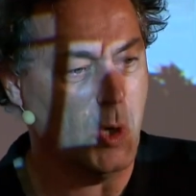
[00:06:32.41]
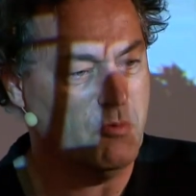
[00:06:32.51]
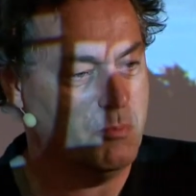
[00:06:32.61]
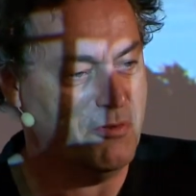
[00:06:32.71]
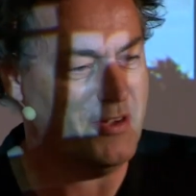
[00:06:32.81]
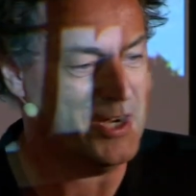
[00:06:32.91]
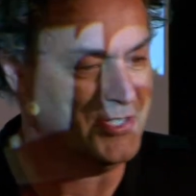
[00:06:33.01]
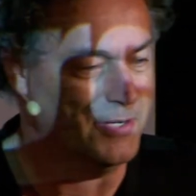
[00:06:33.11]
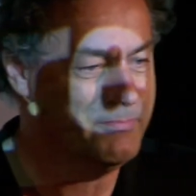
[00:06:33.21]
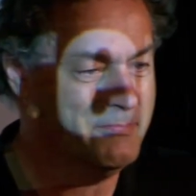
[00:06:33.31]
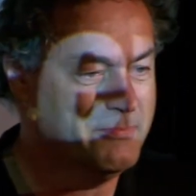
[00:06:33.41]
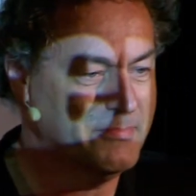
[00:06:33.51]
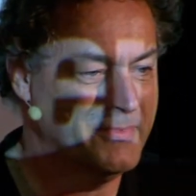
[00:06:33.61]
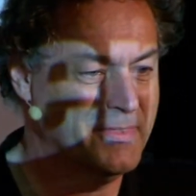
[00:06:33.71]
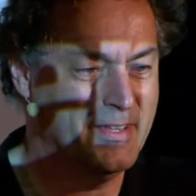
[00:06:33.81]
over perfection.
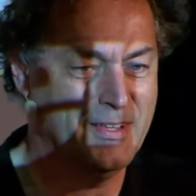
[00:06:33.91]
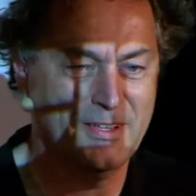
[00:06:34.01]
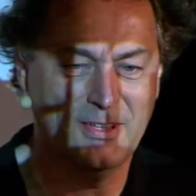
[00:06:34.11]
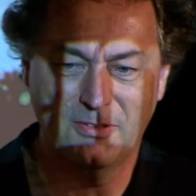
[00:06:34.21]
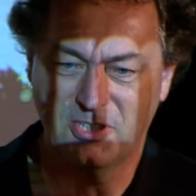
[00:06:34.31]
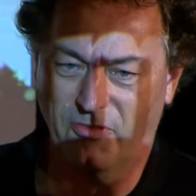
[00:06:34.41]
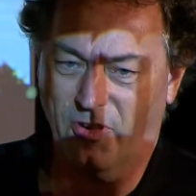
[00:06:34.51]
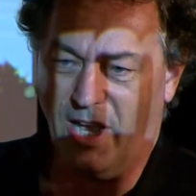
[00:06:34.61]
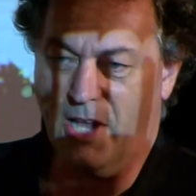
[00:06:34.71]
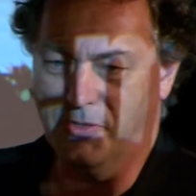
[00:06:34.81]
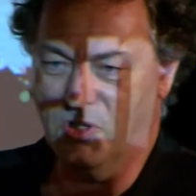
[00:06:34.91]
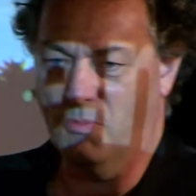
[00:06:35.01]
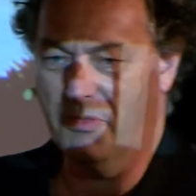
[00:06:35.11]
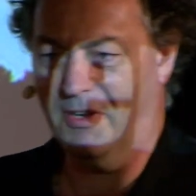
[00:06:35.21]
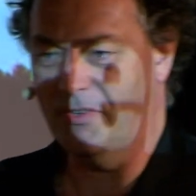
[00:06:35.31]
It's a very
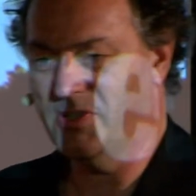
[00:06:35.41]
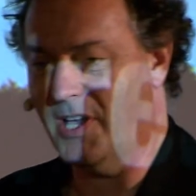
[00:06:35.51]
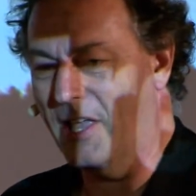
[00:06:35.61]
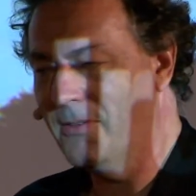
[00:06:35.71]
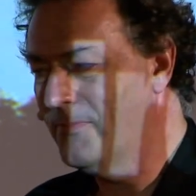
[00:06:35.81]
un-German thing to say.